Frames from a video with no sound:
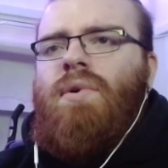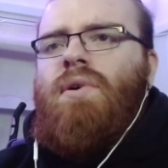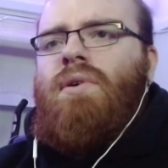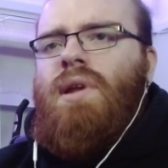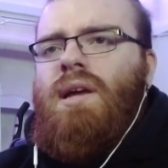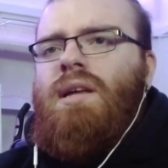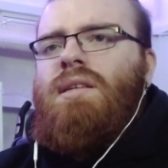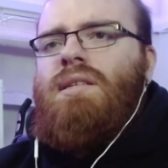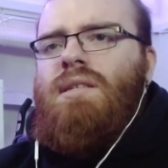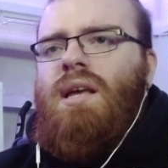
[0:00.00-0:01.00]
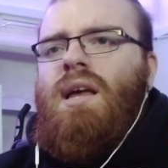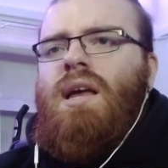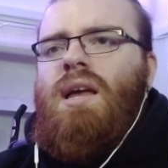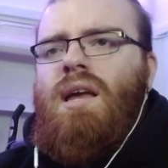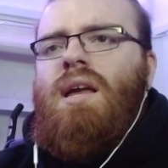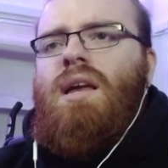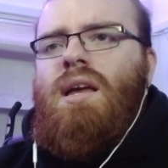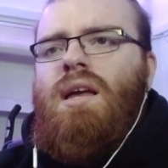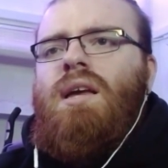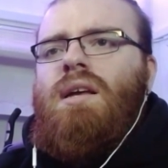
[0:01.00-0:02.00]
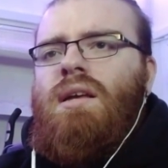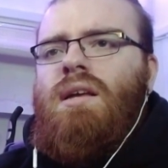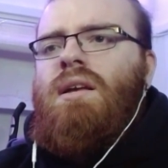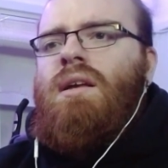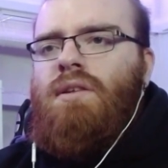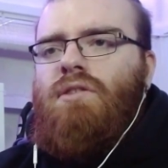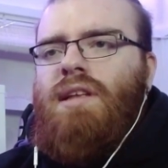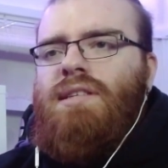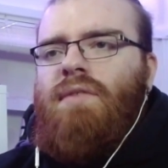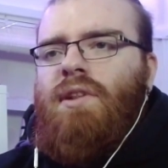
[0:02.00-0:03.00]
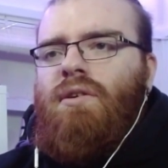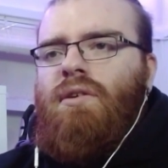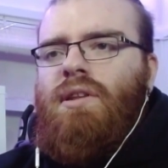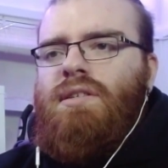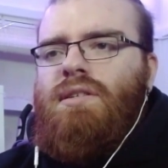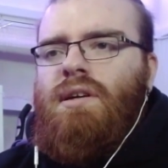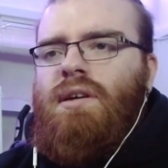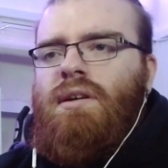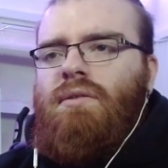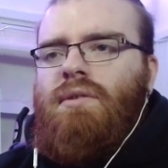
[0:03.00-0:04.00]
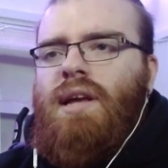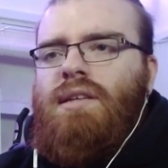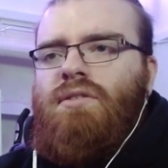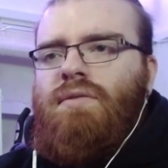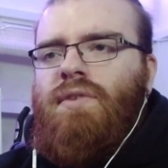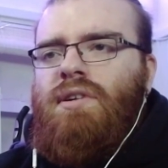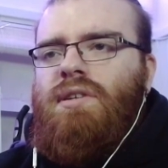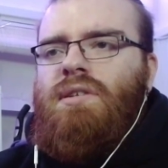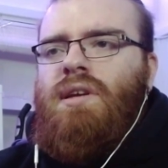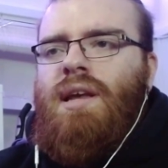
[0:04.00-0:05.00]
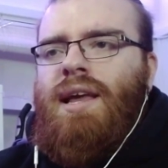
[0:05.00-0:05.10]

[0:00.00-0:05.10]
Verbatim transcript: a word I say. So let's have a look on this uh, no, next three verses.